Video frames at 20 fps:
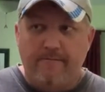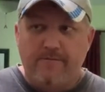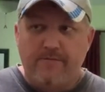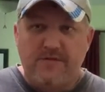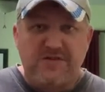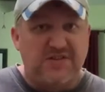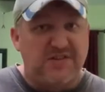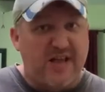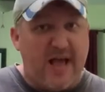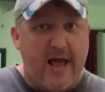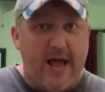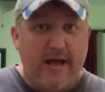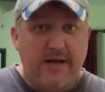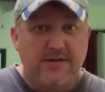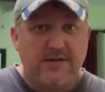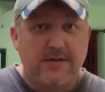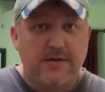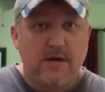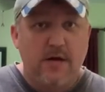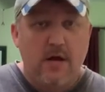sex,
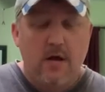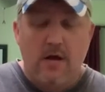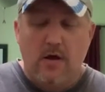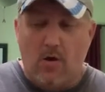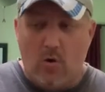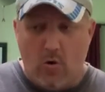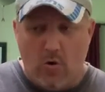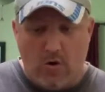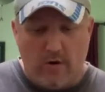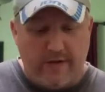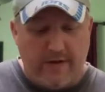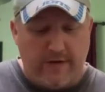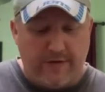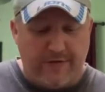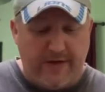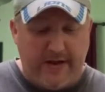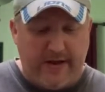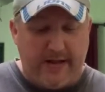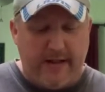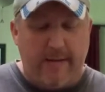or they're
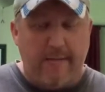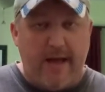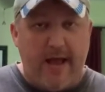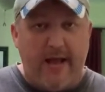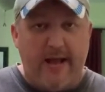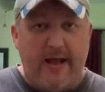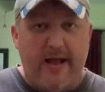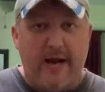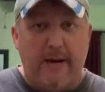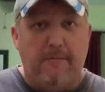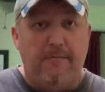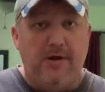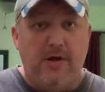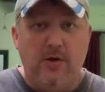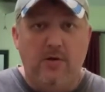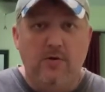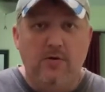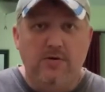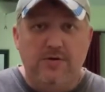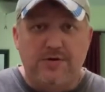thinking they might get
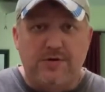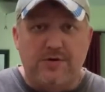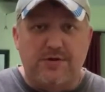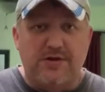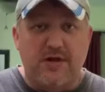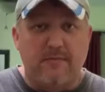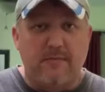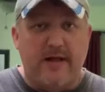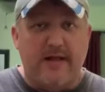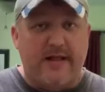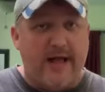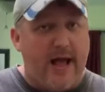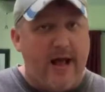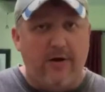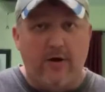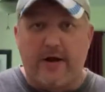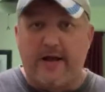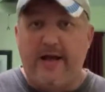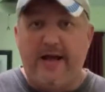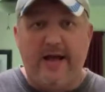abused or something like that,
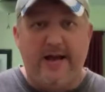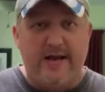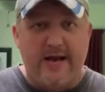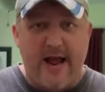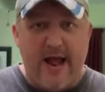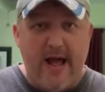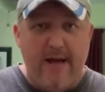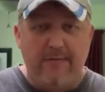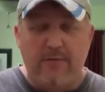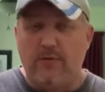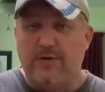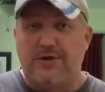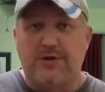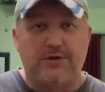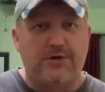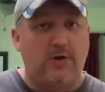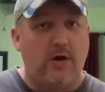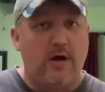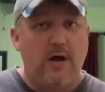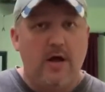or kidnapped, which
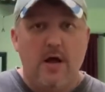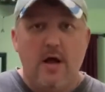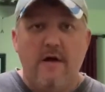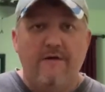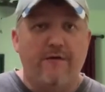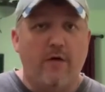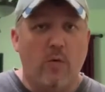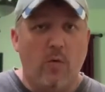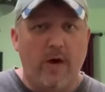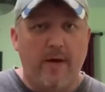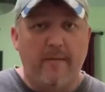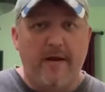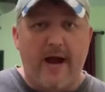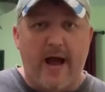is for women.